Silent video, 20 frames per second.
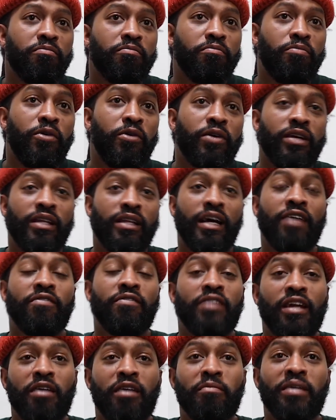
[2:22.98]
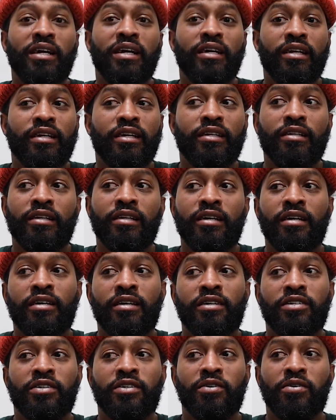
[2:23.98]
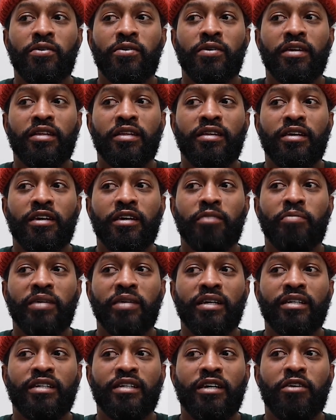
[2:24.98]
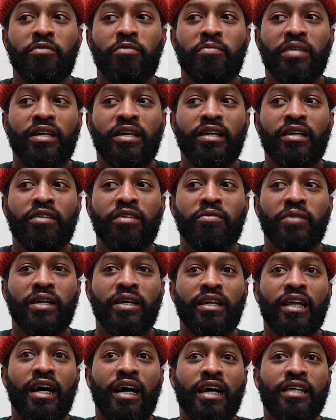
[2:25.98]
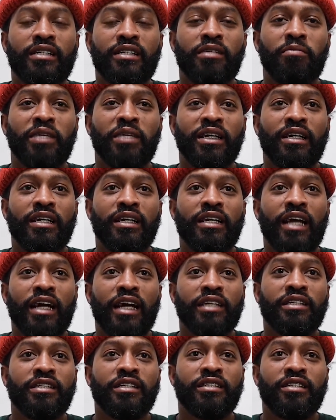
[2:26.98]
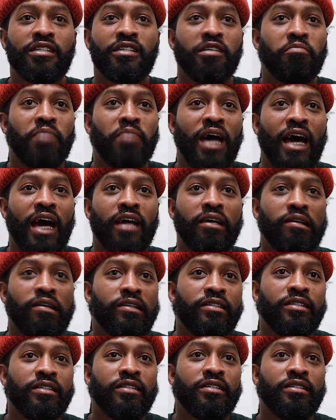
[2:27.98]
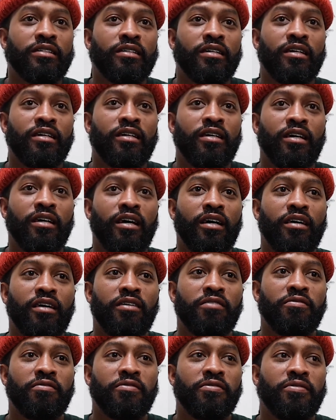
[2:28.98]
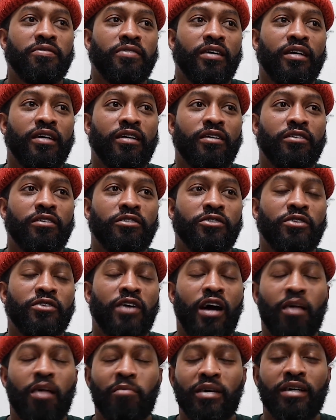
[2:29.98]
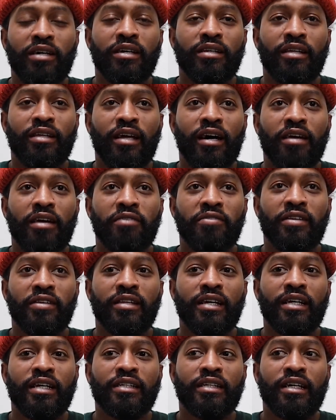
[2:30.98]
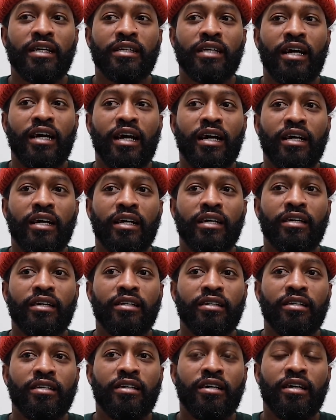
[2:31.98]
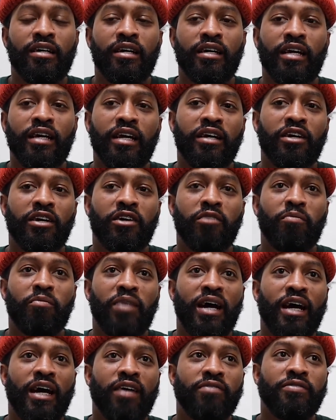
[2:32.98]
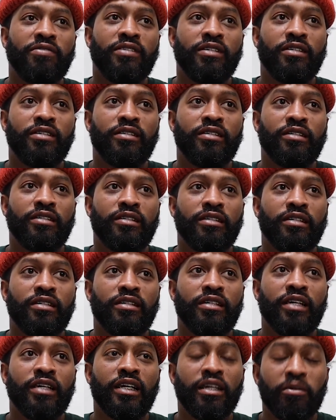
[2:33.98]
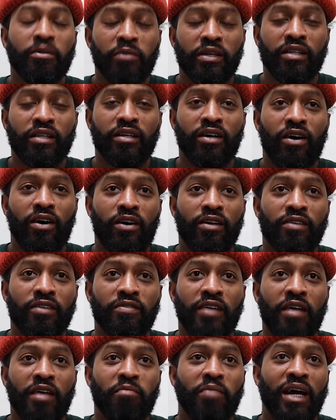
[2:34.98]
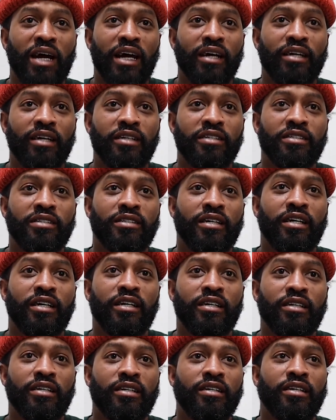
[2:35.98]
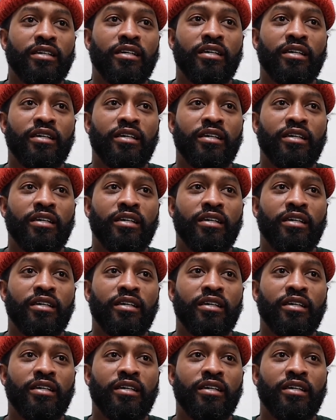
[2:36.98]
point of life that I'm in. And so going to therapy has helped me realize some of the connections and the patterns of trauma in life and things like that, and getting on a path to dealing with all of that baggage. And